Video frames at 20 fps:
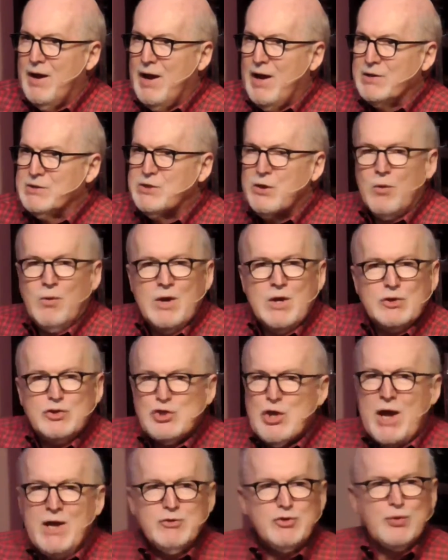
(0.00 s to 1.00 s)
And so
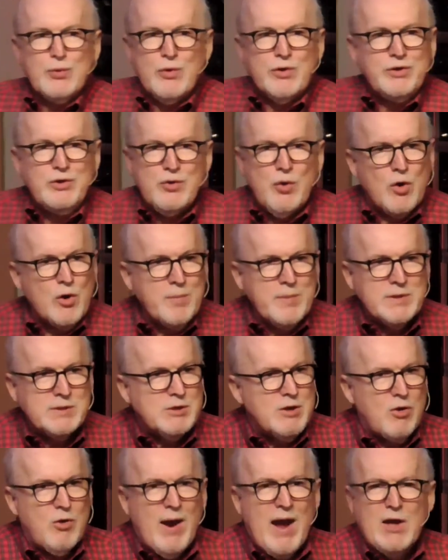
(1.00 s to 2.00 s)
John drew enormous
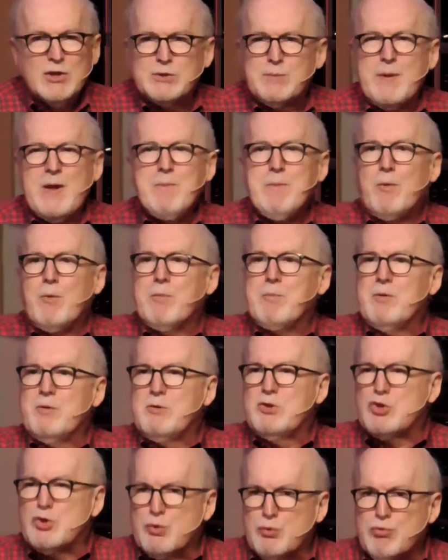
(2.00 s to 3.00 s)
crowds. People
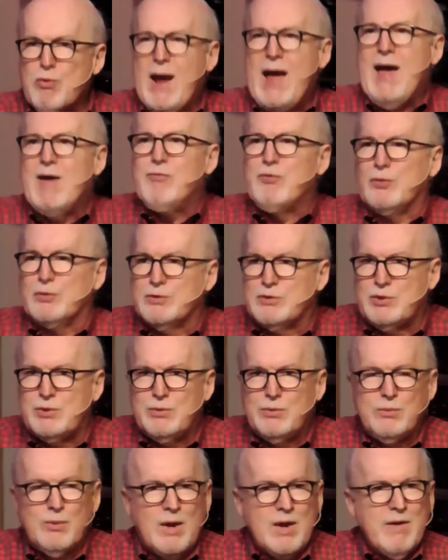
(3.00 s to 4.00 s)
traveled
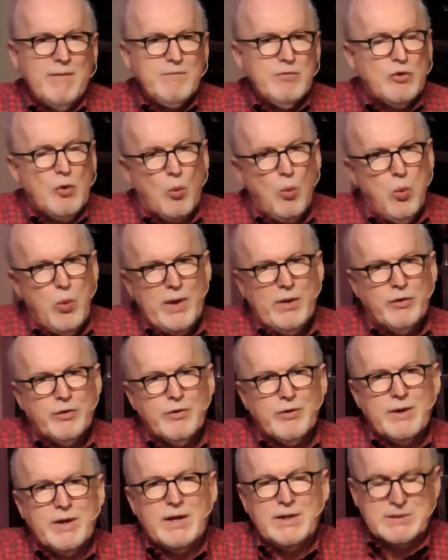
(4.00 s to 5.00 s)
to the
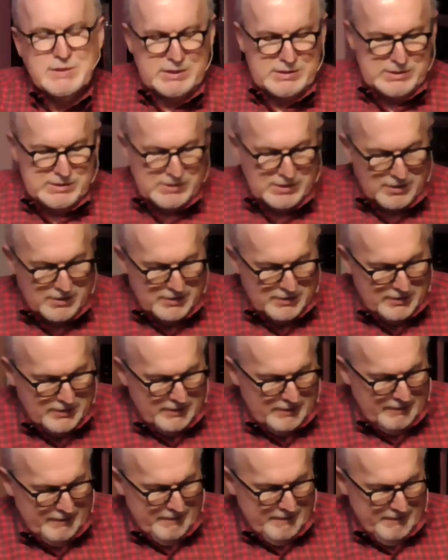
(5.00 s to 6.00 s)
wilderness
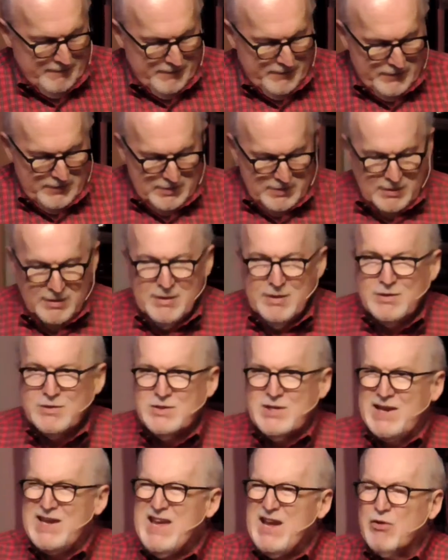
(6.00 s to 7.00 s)

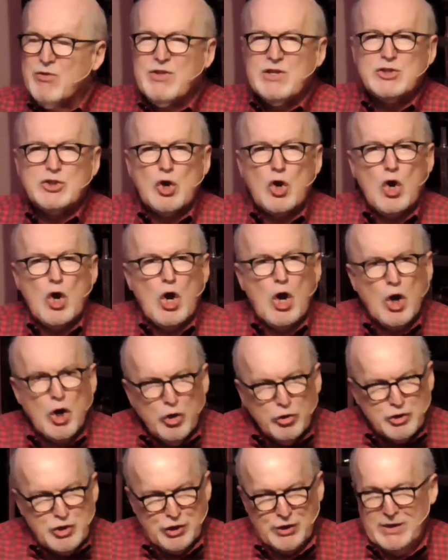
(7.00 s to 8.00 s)
to hear this
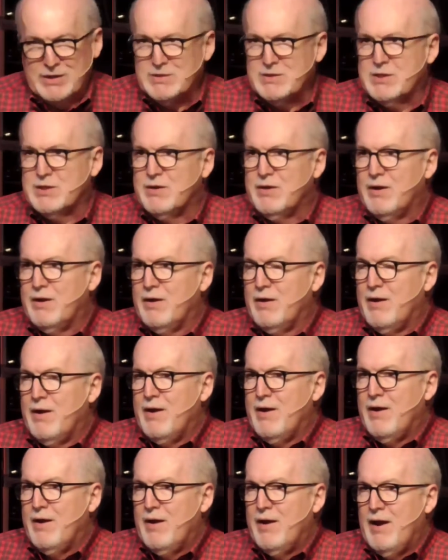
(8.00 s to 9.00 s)
urgent
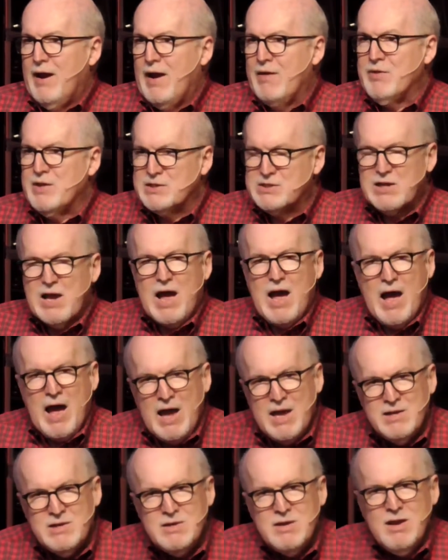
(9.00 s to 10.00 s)
and this
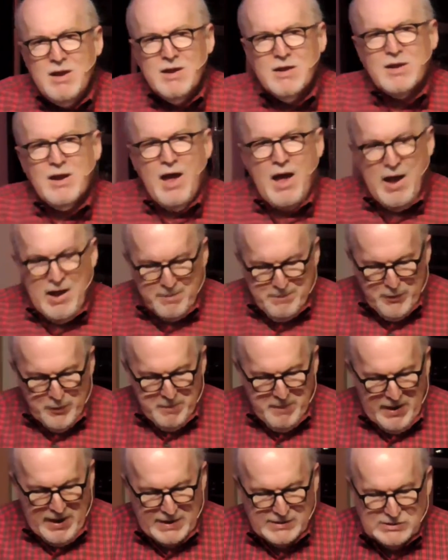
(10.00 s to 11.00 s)

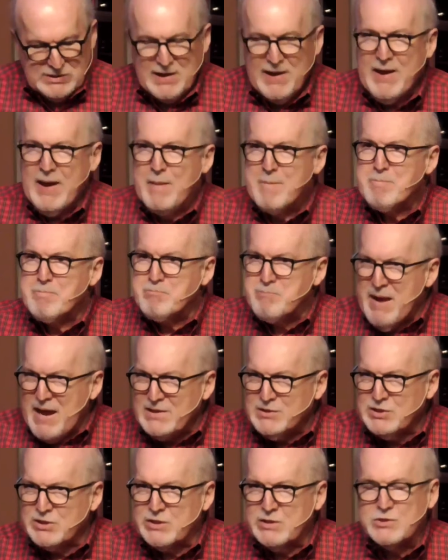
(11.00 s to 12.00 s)
uncompromising
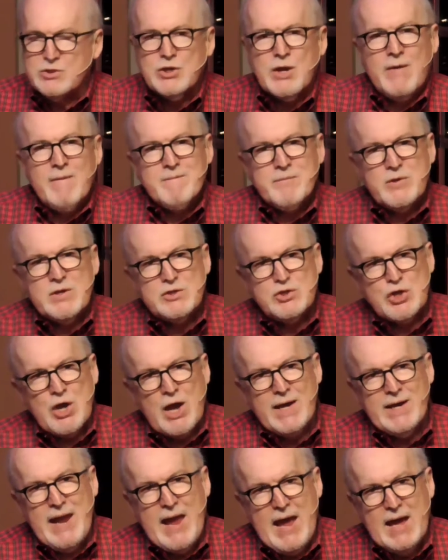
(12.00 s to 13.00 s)
message that
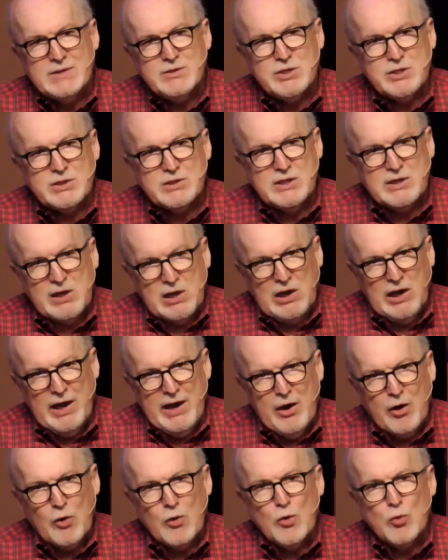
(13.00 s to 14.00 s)
John had to
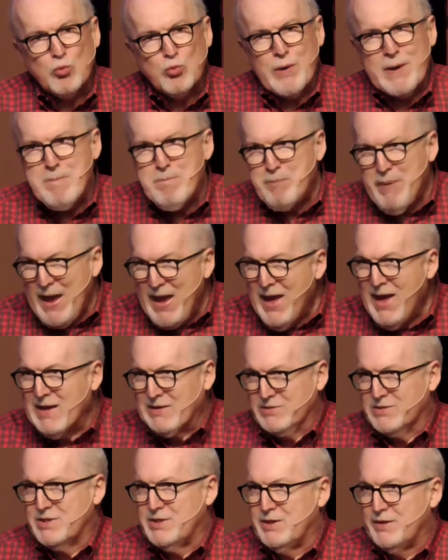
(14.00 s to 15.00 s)
declare.
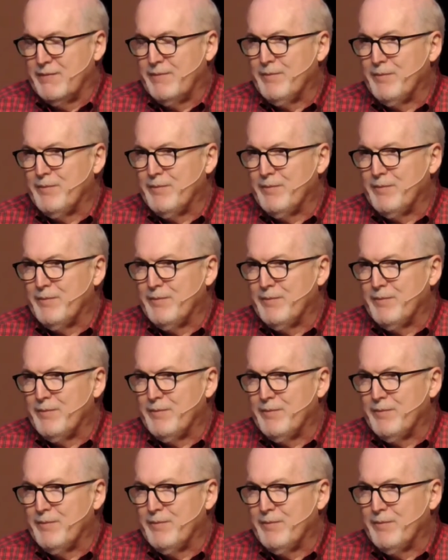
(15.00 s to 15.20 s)
"Repent,"